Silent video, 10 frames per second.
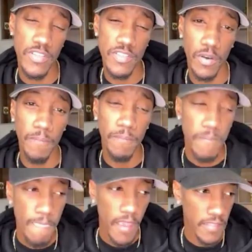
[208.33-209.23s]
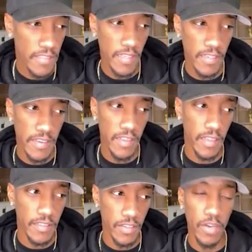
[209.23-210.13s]
And so I think,
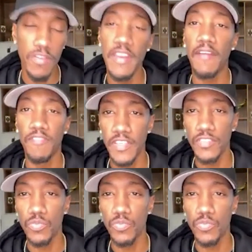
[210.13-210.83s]
Netflix